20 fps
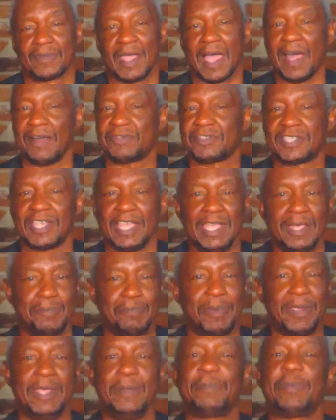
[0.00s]
I've seen
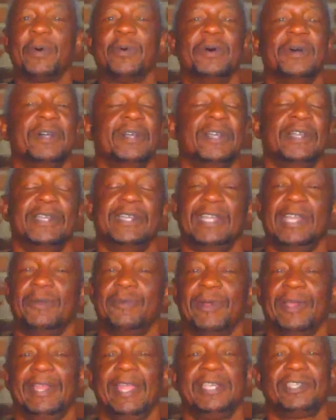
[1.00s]
people in
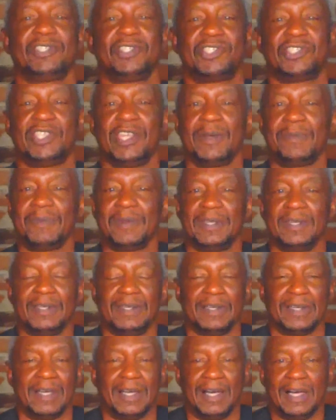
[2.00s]
relationship,
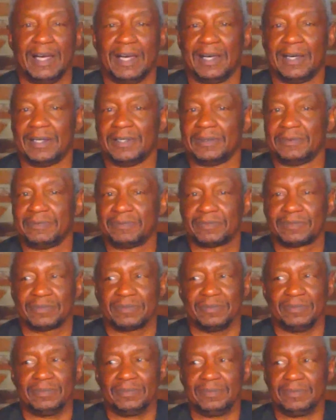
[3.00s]

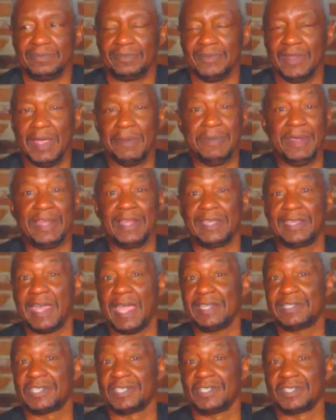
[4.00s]
in many
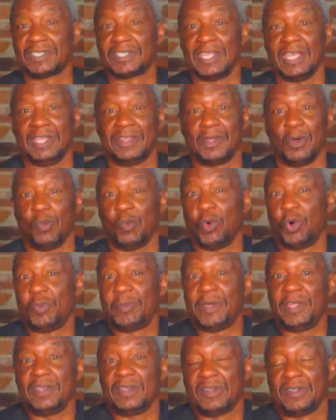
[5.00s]
cases, the
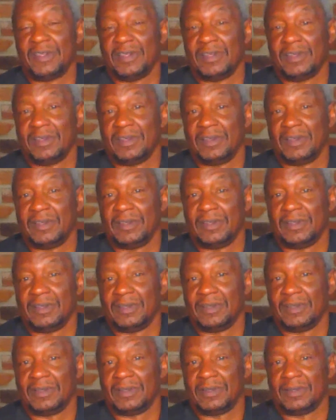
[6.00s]
woman
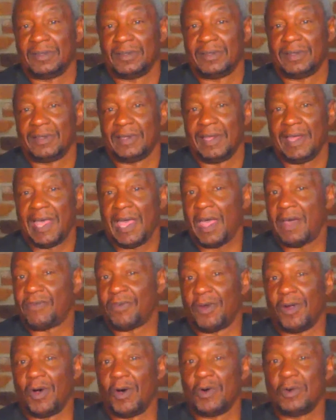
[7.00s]
have her
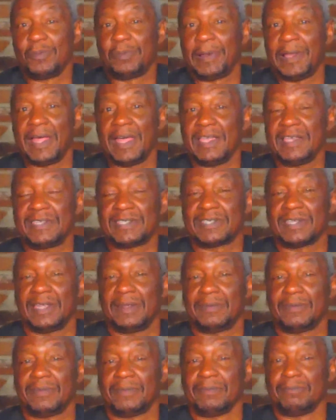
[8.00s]
own place,
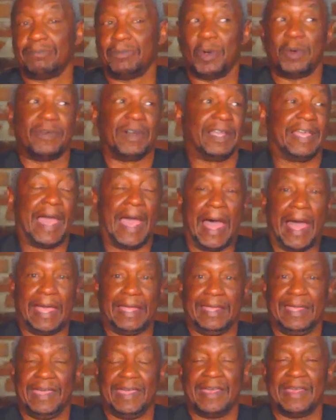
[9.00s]
move a guy
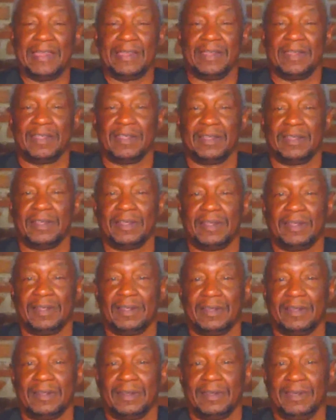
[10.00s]
in,
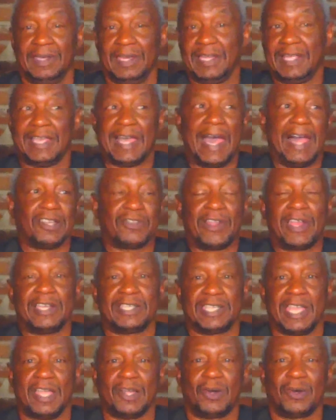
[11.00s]
then the guy try to
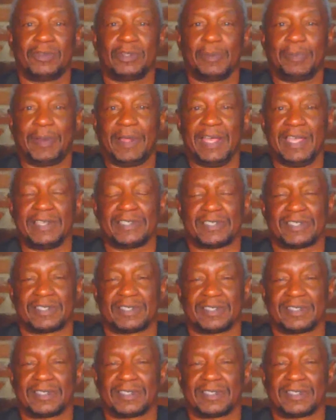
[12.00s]
take over the place.